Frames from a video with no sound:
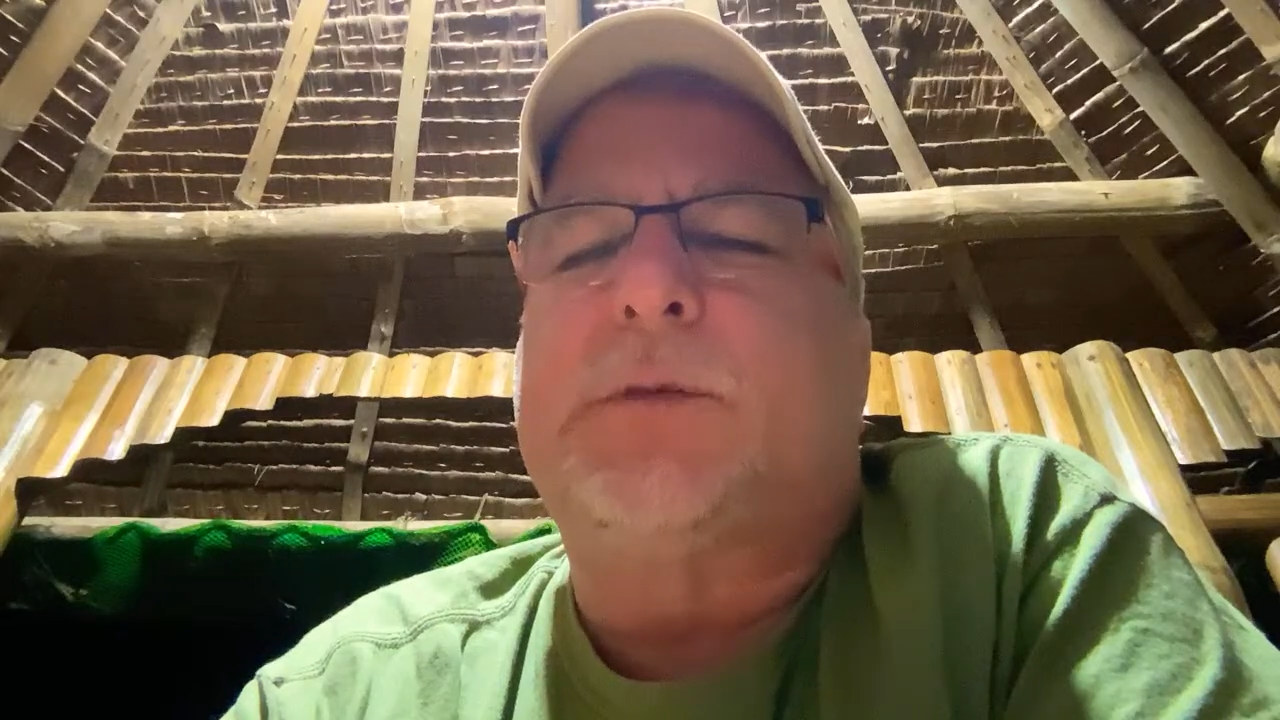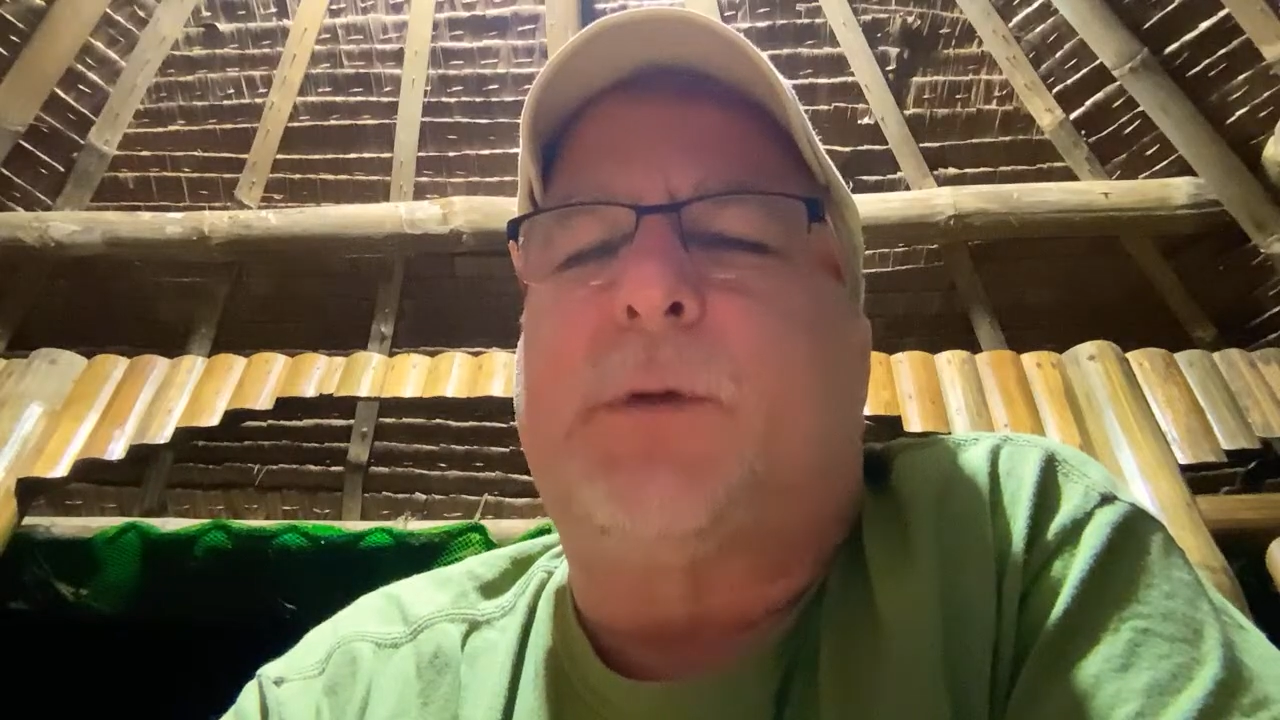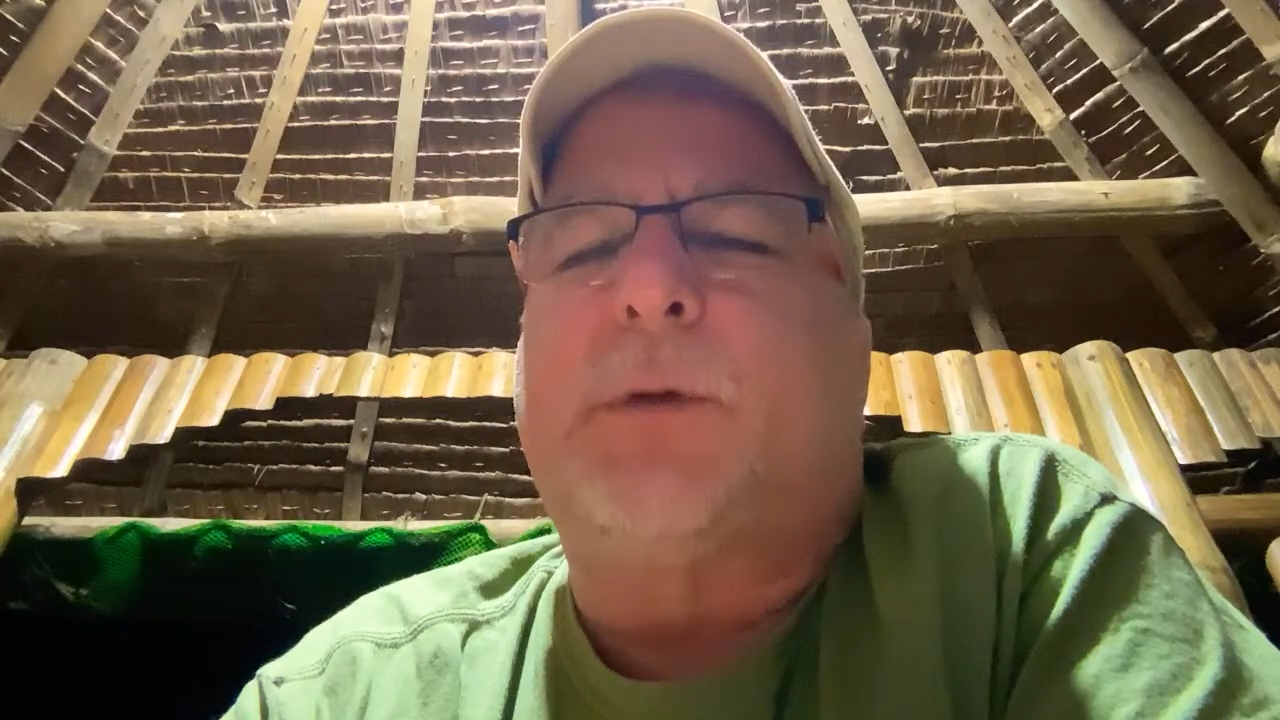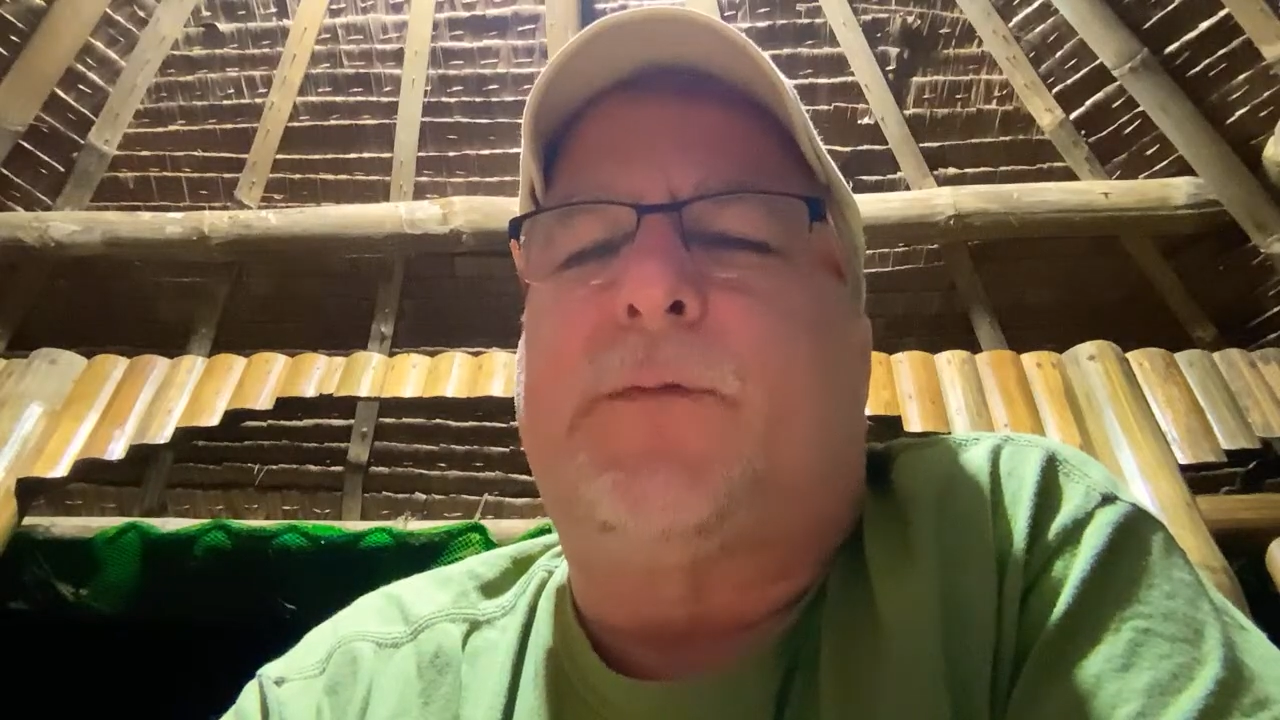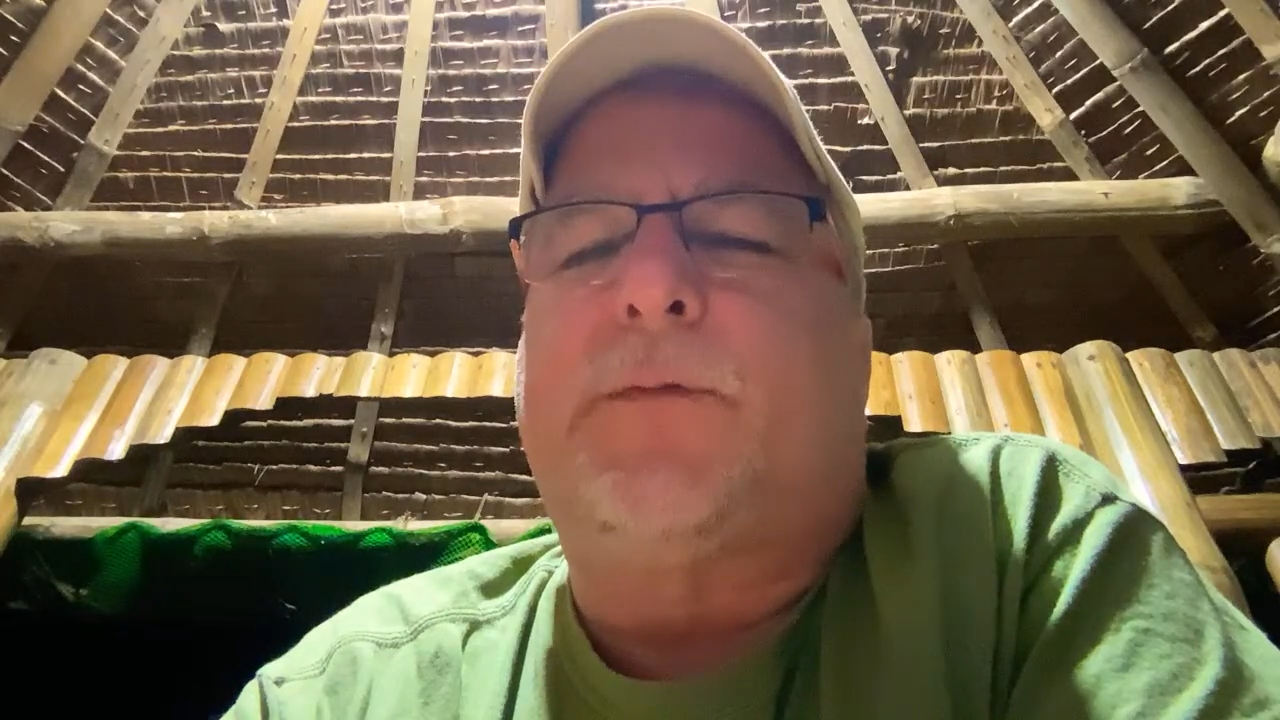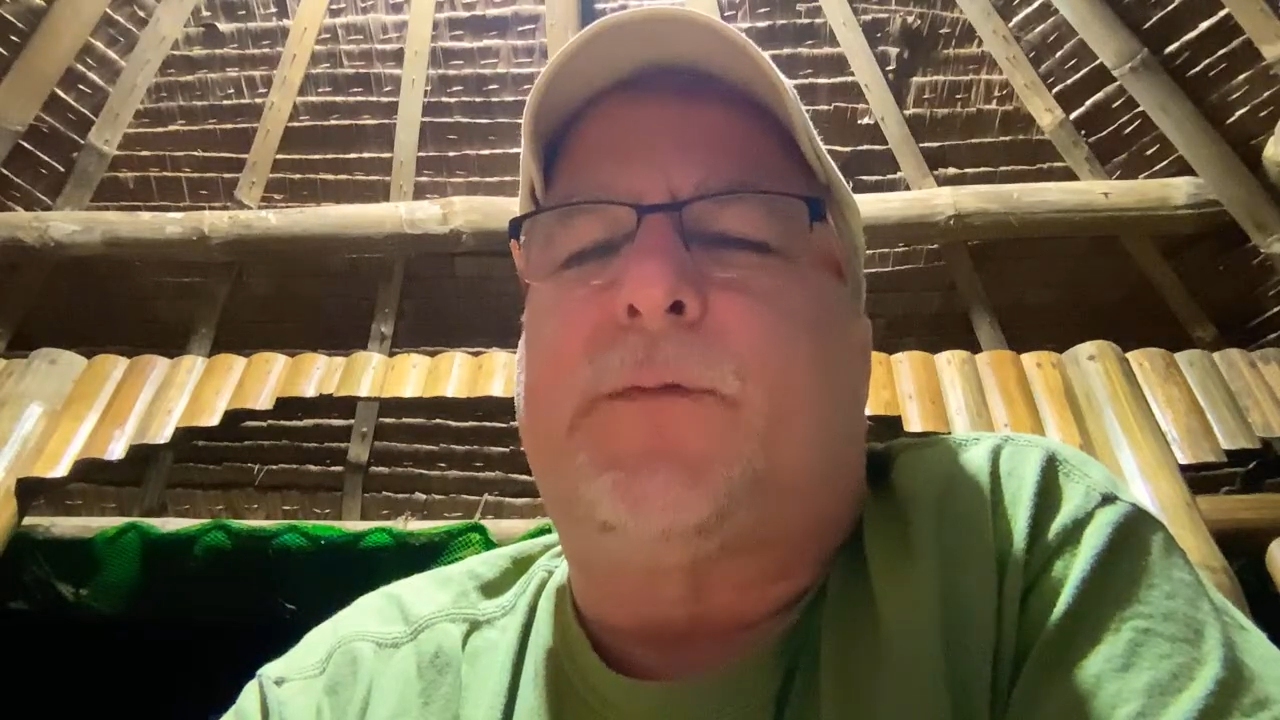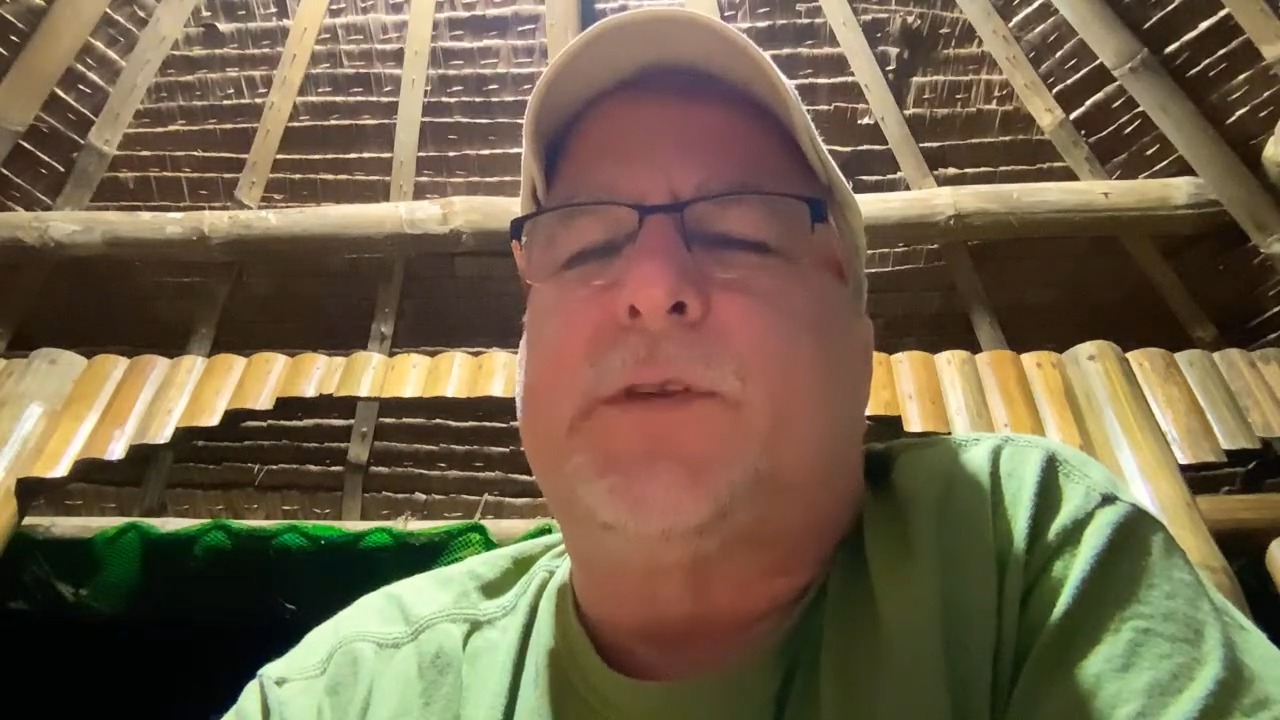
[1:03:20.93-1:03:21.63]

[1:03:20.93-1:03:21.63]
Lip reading: smartphone for